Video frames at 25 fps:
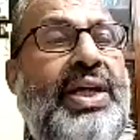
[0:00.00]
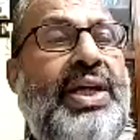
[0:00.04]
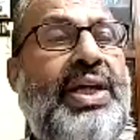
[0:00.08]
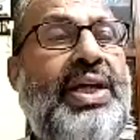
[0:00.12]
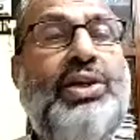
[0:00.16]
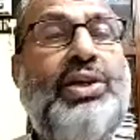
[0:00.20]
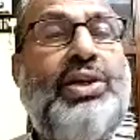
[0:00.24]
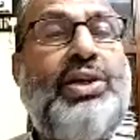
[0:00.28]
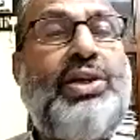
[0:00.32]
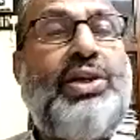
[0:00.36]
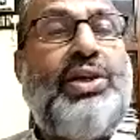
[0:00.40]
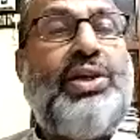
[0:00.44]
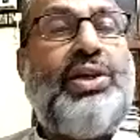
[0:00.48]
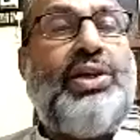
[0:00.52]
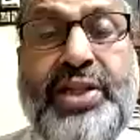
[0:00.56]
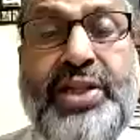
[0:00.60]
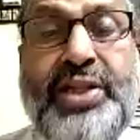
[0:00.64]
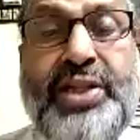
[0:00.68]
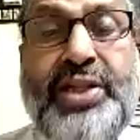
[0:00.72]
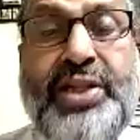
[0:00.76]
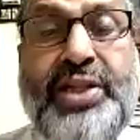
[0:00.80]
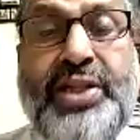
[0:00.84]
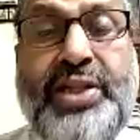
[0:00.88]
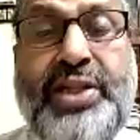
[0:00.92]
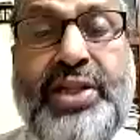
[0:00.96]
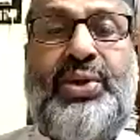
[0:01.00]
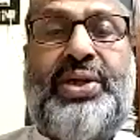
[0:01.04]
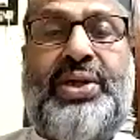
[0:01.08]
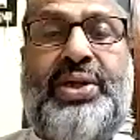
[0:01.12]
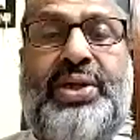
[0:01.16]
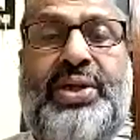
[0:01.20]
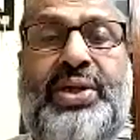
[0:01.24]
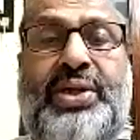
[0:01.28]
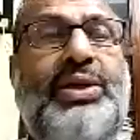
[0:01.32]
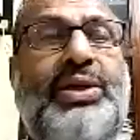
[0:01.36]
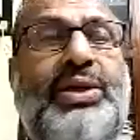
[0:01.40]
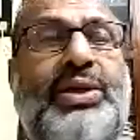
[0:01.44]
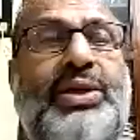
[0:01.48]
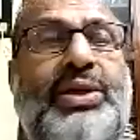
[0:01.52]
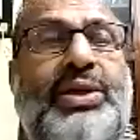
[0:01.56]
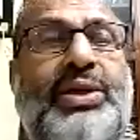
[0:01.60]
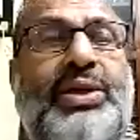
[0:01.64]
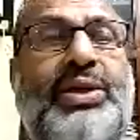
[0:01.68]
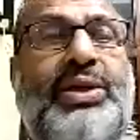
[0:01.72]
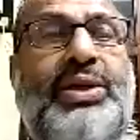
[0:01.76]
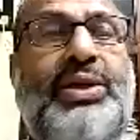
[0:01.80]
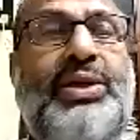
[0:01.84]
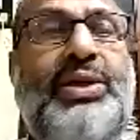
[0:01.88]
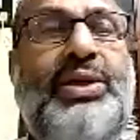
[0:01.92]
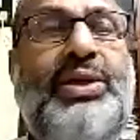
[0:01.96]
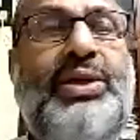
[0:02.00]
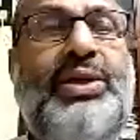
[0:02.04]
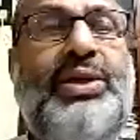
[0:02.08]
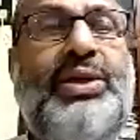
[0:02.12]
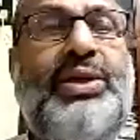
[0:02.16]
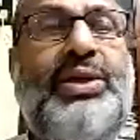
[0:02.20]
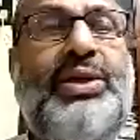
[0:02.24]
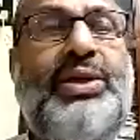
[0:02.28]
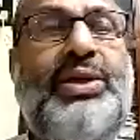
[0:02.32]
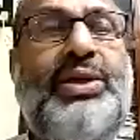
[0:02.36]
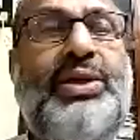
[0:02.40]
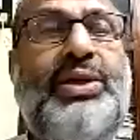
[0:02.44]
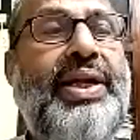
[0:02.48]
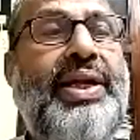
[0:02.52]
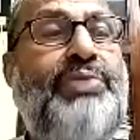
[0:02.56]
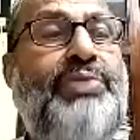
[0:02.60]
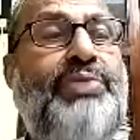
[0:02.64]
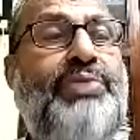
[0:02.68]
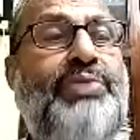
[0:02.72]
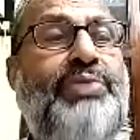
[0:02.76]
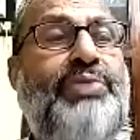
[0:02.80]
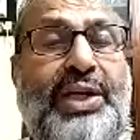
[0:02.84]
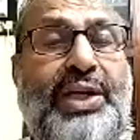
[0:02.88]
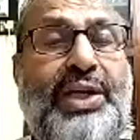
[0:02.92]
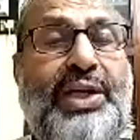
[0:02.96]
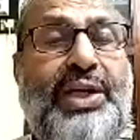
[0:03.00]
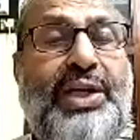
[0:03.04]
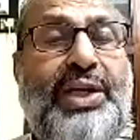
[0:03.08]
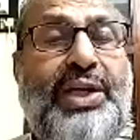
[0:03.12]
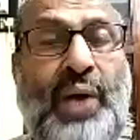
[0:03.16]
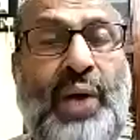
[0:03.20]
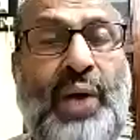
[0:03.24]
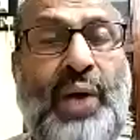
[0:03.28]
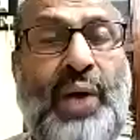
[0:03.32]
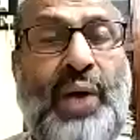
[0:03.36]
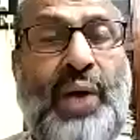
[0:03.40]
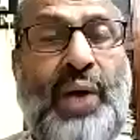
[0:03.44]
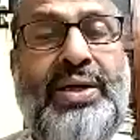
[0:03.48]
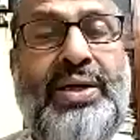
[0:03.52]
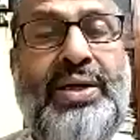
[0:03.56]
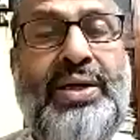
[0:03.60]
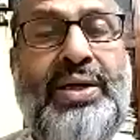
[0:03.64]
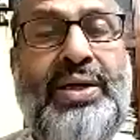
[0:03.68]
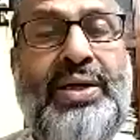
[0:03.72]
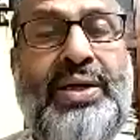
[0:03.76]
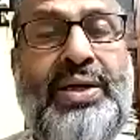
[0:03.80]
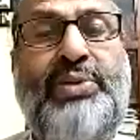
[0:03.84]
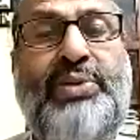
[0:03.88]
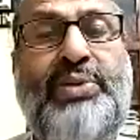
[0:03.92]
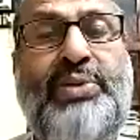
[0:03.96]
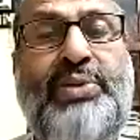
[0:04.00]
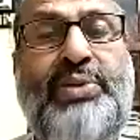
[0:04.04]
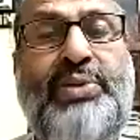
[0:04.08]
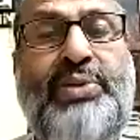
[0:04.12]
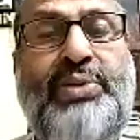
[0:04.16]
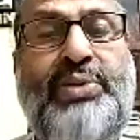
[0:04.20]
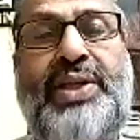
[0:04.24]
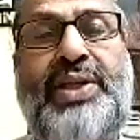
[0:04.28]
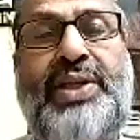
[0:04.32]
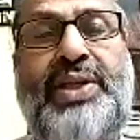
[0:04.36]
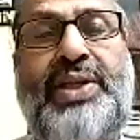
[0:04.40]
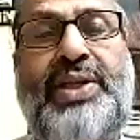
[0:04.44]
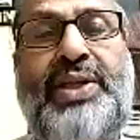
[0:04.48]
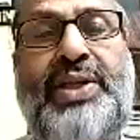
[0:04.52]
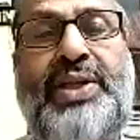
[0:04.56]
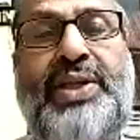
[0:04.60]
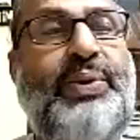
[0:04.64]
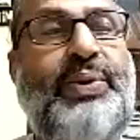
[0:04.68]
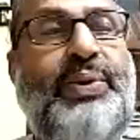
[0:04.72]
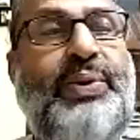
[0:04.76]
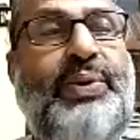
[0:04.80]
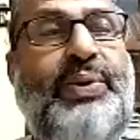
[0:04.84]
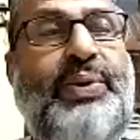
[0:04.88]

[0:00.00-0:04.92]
he wrote about it. You know, in 1941, to be specific,